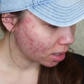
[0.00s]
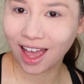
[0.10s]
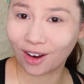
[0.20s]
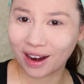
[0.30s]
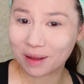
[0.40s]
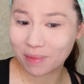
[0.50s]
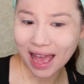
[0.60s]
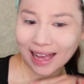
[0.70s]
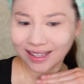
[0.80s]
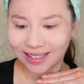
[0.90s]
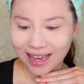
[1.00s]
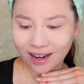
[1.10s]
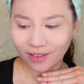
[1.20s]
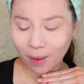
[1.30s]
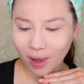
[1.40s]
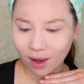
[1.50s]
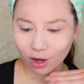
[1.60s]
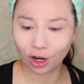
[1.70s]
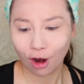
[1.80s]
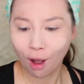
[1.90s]
All right, I'm back, and I've got
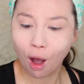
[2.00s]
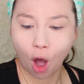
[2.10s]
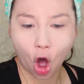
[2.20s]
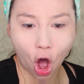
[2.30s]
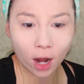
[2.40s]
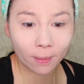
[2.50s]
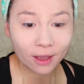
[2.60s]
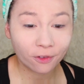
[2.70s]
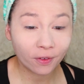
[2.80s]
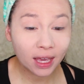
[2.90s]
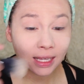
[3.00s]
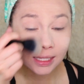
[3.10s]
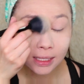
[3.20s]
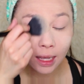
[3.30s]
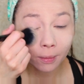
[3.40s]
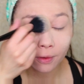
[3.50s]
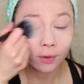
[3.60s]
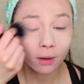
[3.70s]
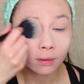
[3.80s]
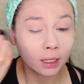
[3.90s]
powder on my face, got my
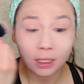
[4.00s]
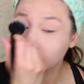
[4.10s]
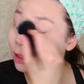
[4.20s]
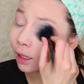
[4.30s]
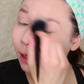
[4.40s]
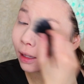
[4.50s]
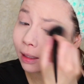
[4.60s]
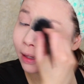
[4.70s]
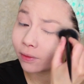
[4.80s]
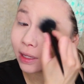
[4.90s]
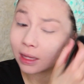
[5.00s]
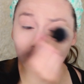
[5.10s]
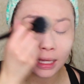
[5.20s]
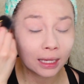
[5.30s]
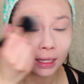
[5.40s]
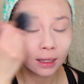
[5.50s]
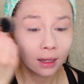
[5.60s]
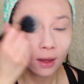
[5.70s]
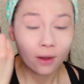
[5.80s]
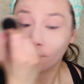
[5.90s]
foundation on, everything
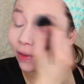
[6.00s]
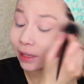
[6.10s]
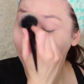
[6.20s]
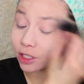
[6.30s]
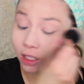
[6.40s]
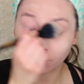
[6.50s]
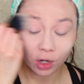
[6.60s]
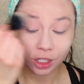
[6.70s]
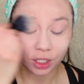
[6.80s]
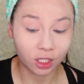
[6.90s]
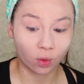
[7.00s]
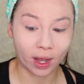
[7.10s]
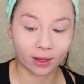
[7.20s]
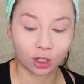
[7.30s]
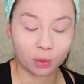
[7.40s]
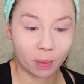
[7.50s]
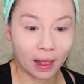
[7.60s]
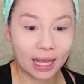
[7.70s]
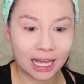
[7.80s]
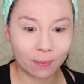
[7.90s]
like that. Just gonna brush this away a little bit,
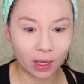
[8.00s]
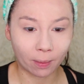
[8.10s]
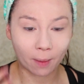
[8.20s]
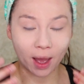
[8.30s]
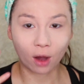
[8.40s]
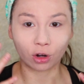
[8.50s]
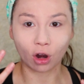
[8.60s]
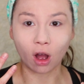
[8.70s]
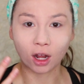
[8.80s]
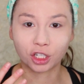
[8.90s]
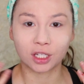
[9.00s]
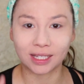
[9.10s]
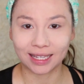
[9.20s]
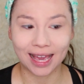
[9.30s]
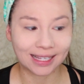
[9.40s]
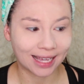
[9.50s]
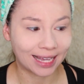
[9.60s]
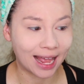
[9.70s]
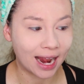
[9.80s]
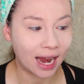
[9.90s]
but like keeping my powder on just in case I
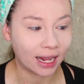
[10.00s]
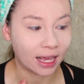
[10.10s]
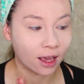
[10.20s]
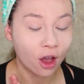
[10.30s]
get any